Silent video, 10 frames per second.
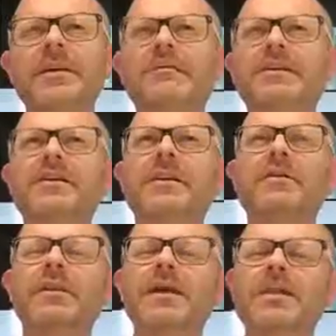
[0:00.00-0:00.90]
I mean,
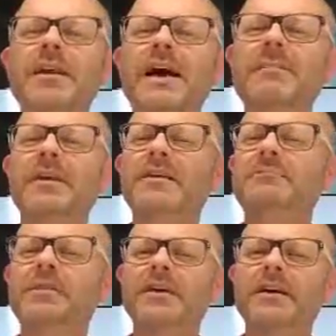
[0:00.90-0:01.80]
it can't be an
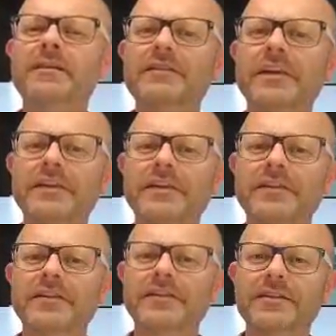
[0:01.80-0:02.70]
appliance, can
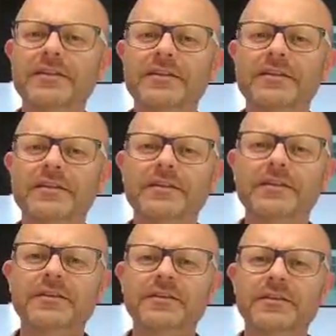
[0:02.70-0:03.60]
it?
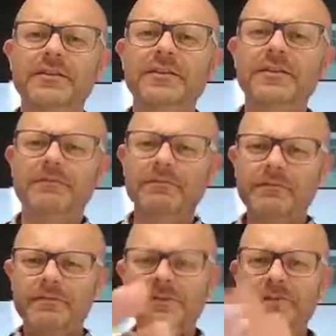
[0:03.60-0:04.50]
Yeah,
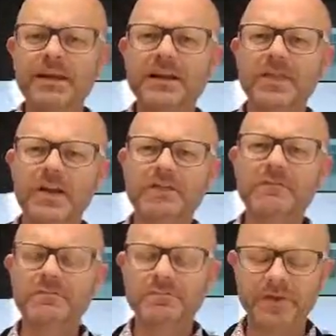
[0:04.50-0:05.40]
I'm getting a lot
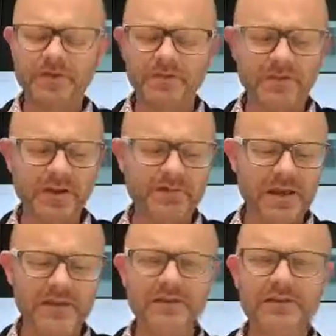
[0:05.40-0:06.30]
of positive
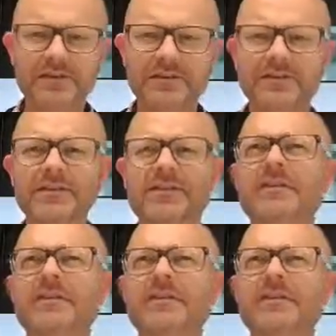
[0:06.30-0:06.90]
feedback on this.